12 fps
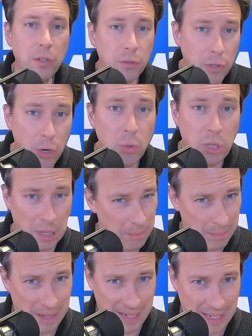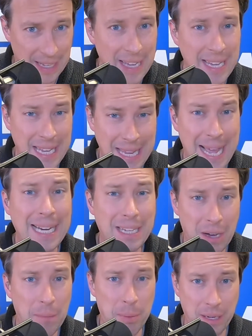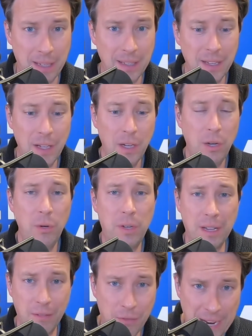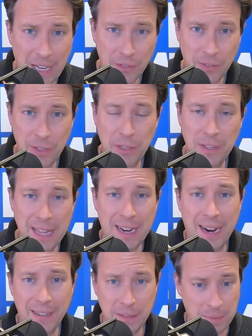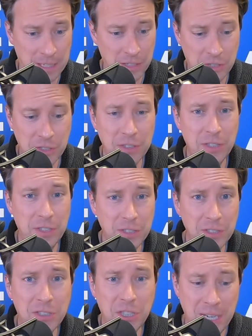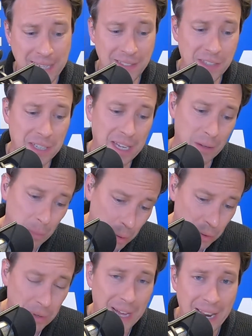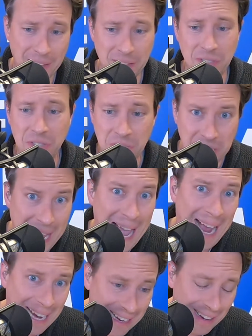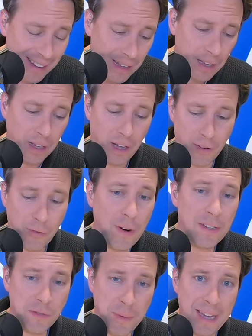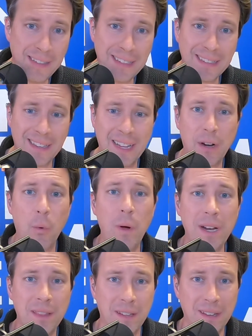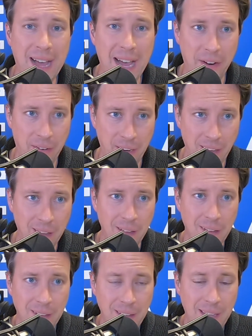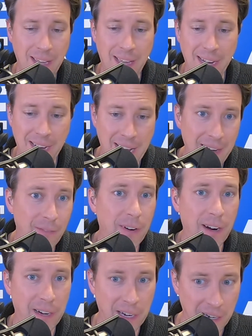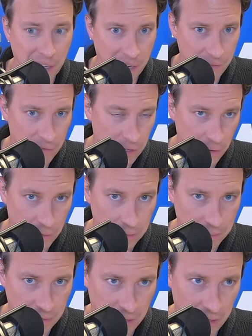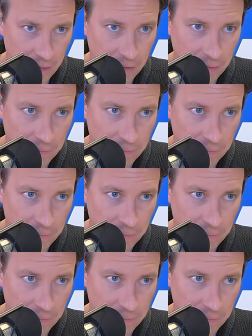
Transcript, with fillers: don't know somebody in that company who can vouch for you to that hiring manager, your chances of getting pulled out of the stack of resumes is like winning the lottery. And it ain't very good, if you know what I'm saying.